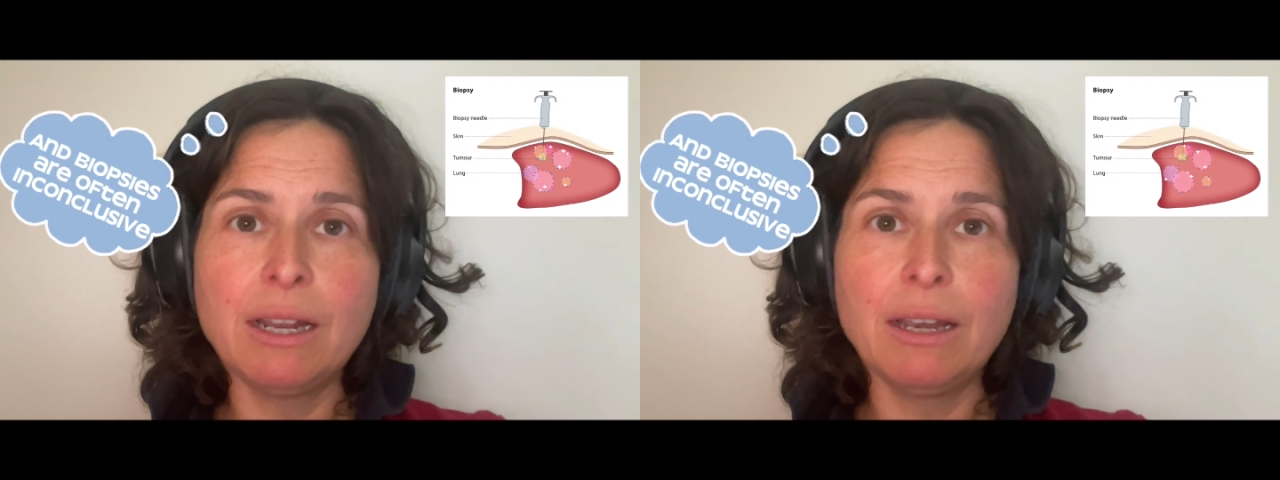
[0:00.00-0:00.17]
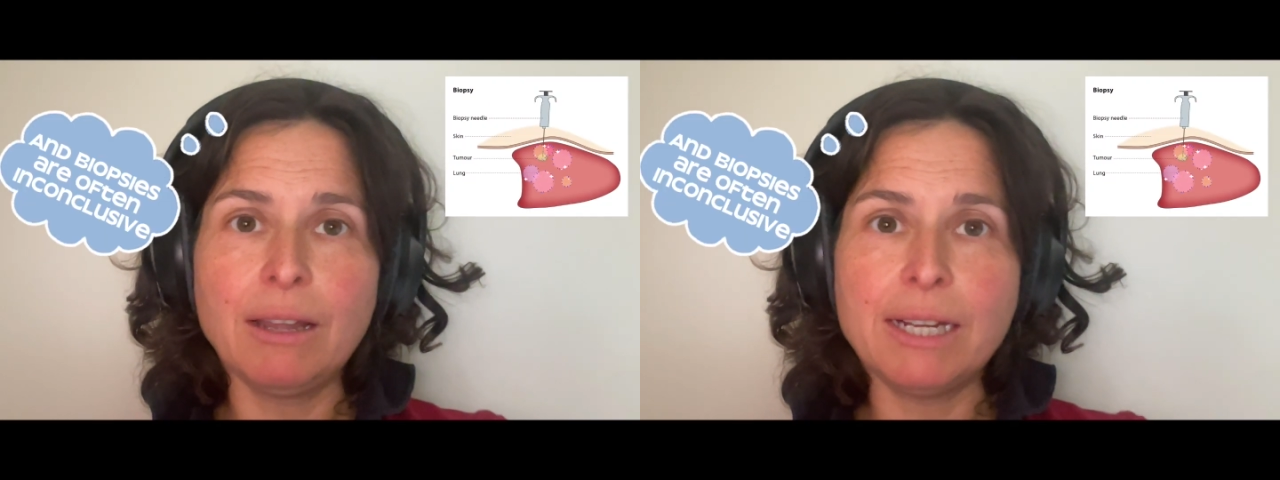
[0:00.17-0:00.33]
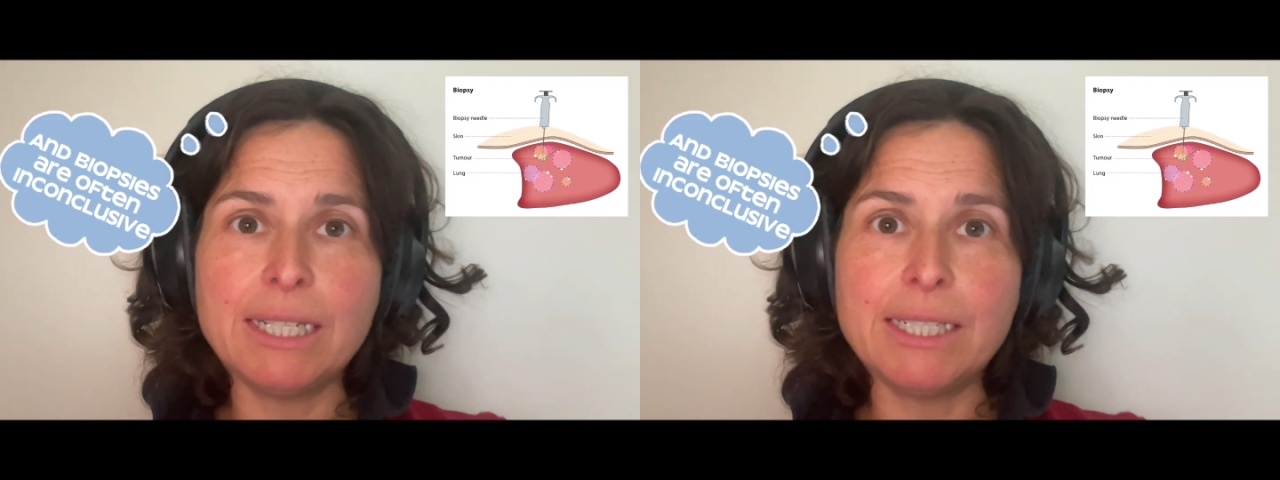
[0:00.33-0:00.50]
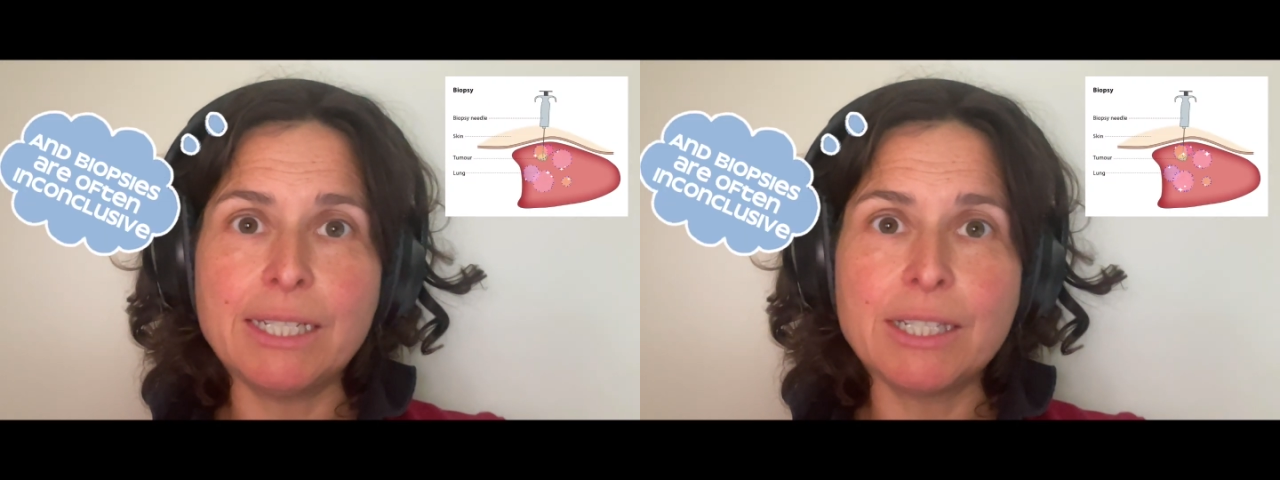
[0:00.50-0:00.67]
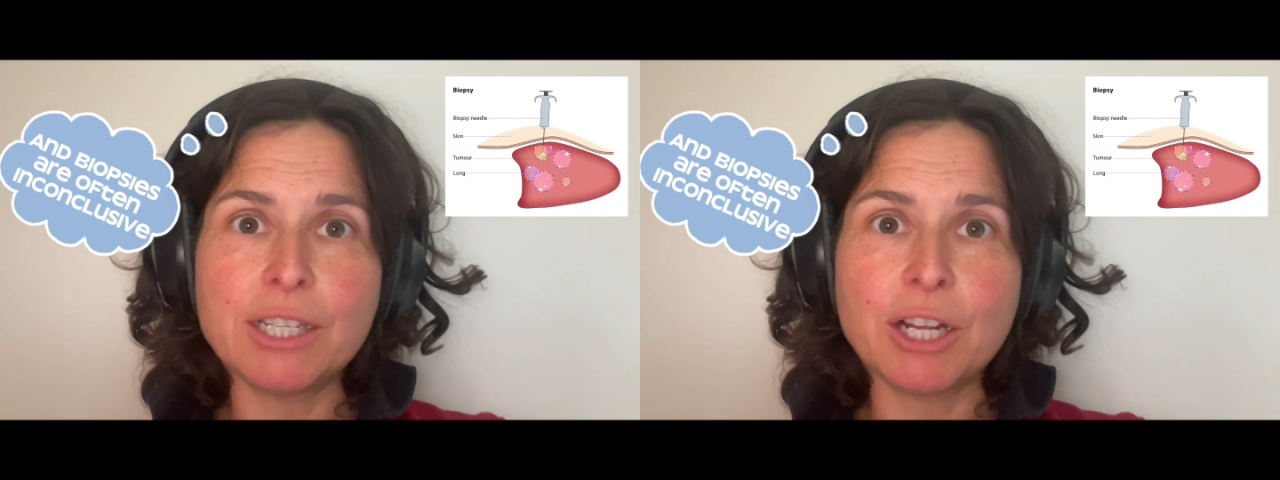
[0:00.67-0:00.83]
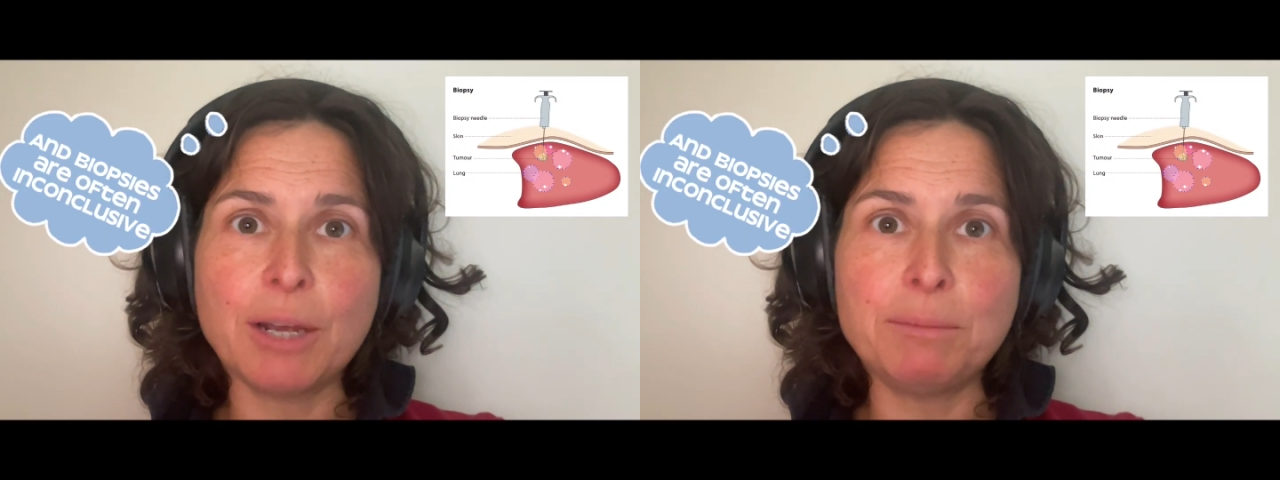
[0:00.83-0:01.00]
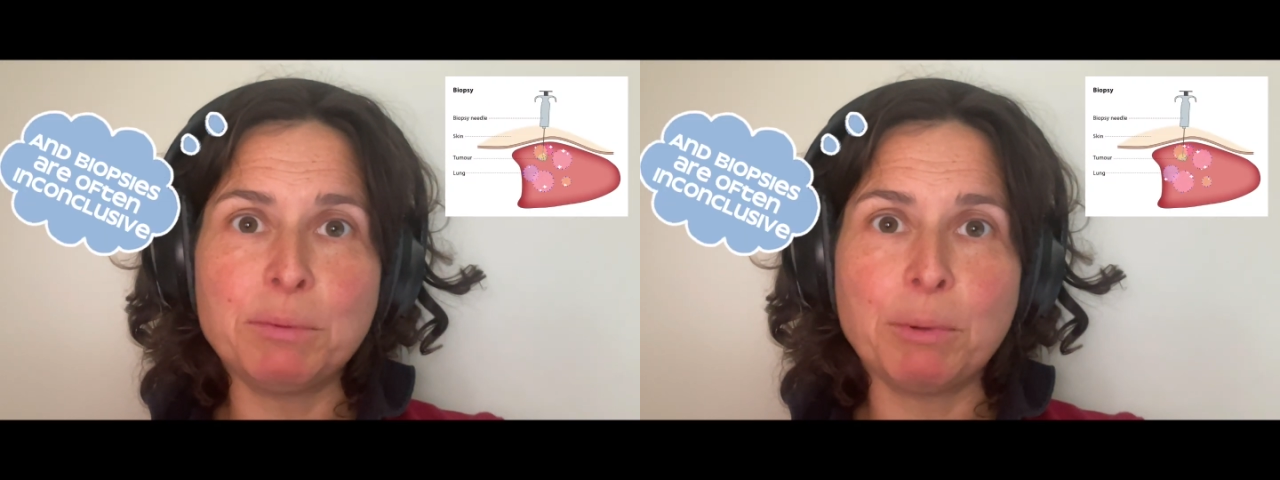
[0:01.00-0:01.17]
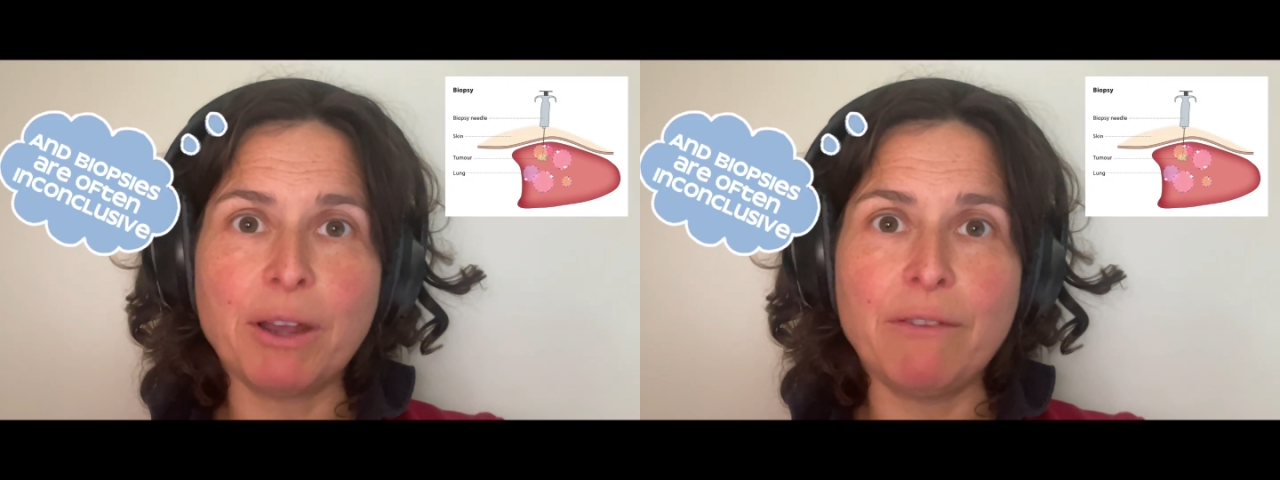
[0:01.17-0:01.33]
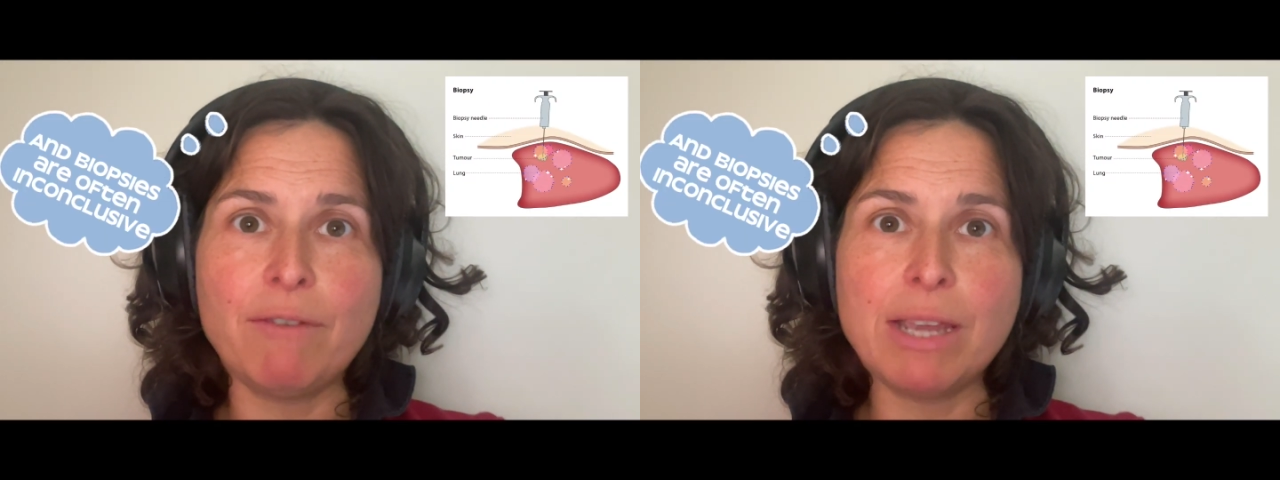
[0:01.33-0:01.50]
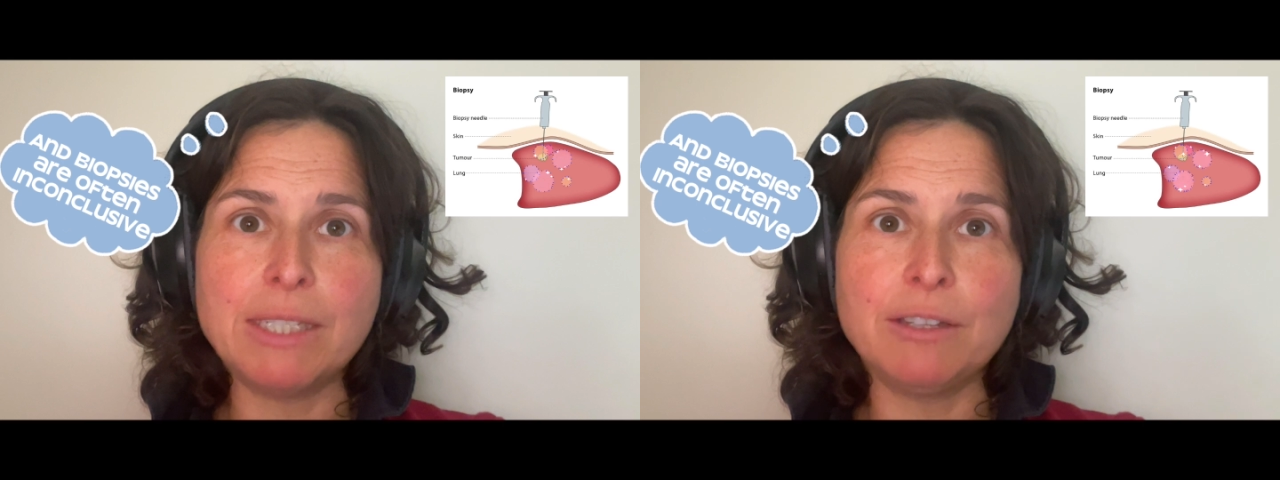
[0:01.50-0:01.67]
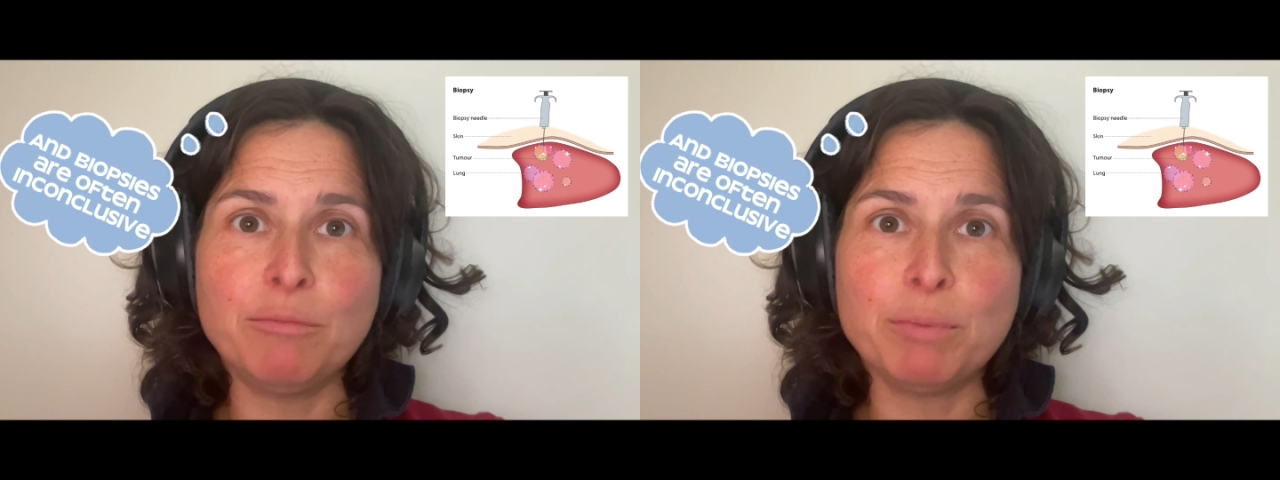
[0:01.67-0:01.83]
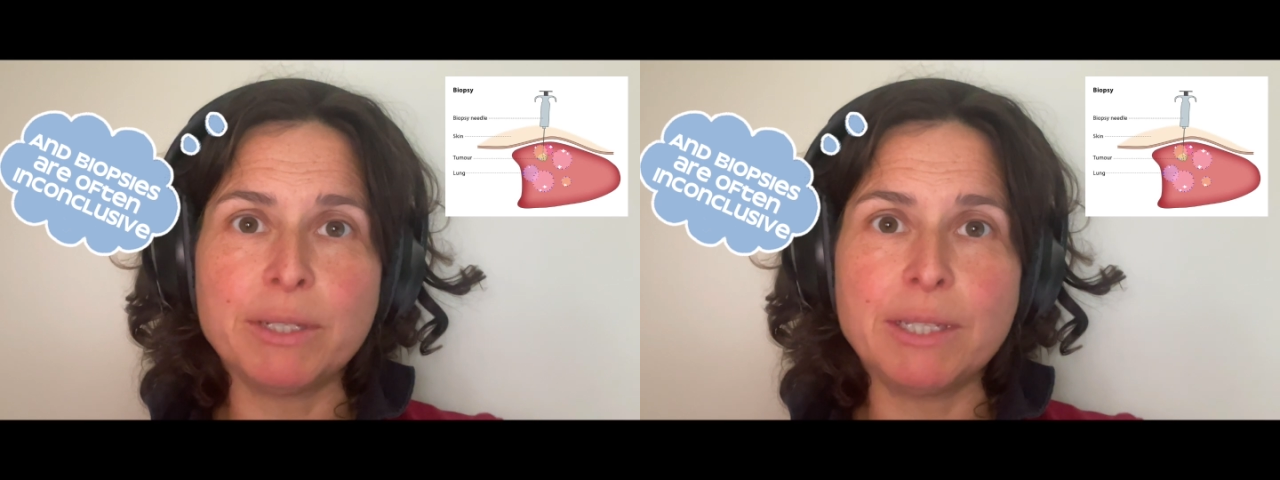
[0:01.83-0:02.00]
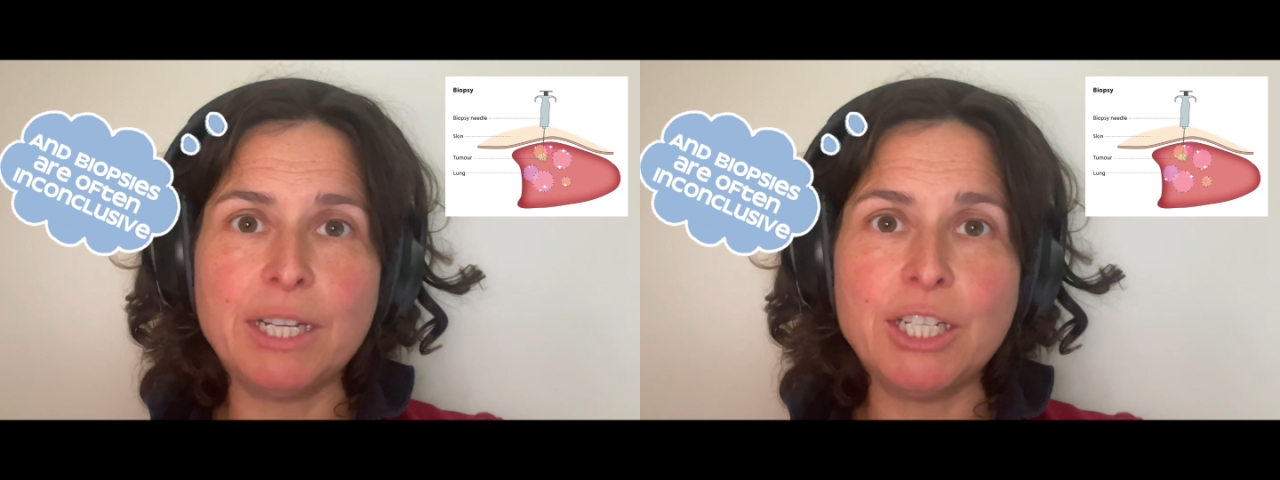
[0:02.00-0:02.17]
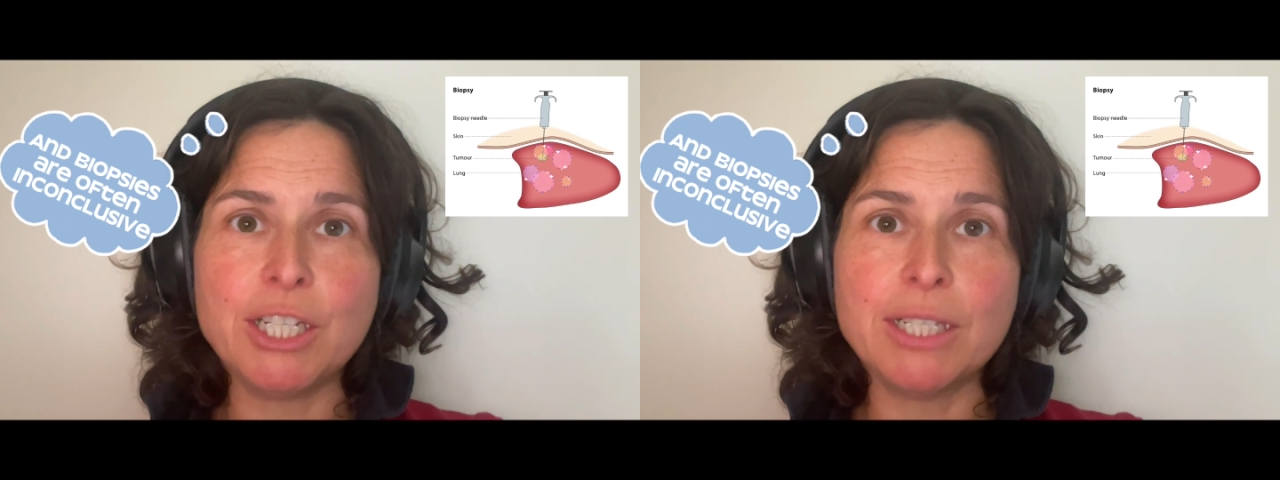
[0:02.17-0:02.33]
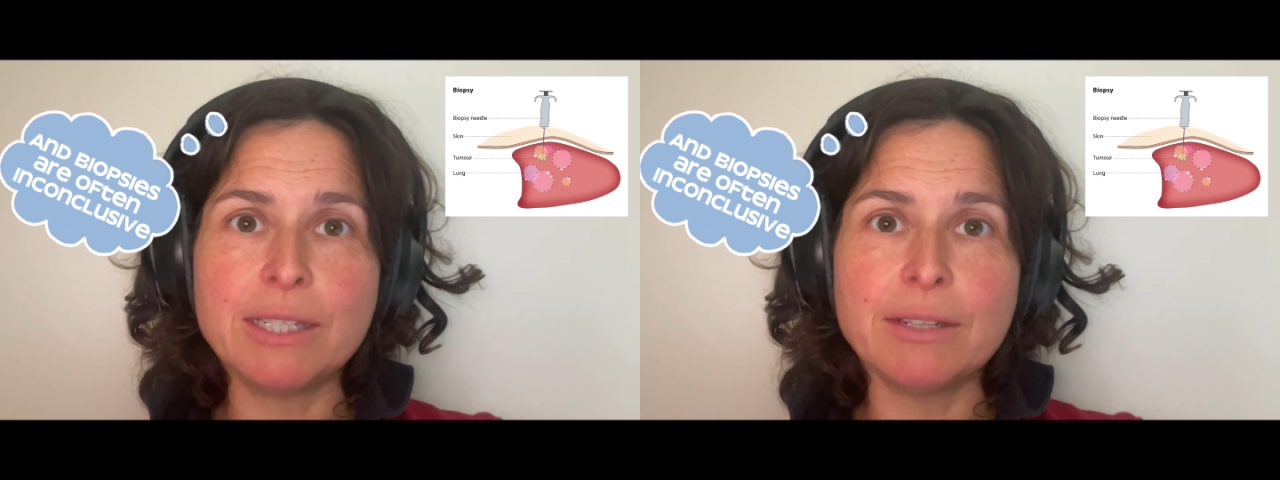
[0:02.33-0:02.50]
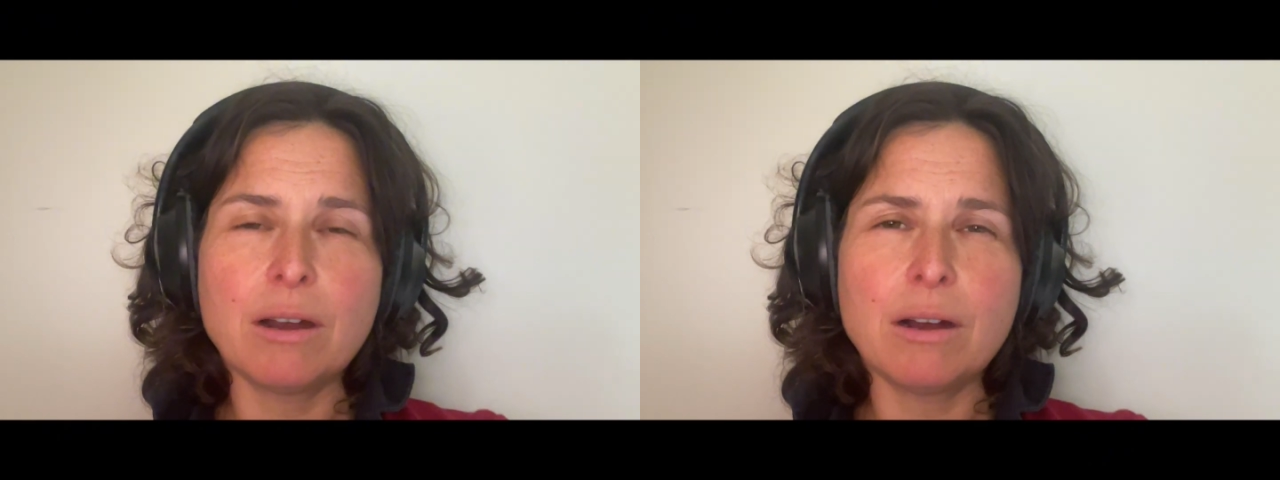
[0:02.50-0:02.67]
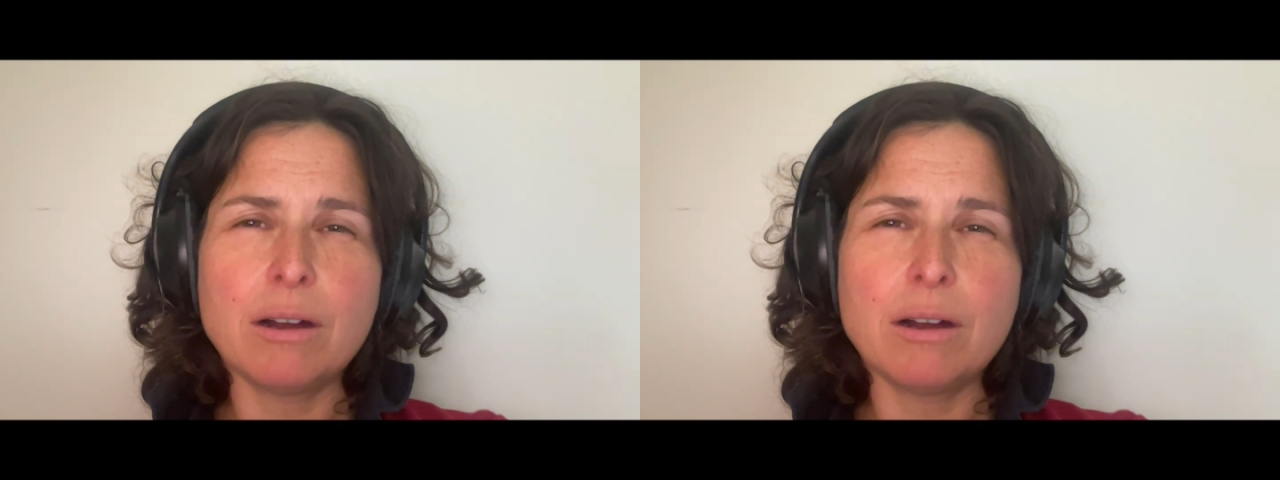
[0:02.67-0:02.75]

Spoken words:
likely disturbed by invasive procedures.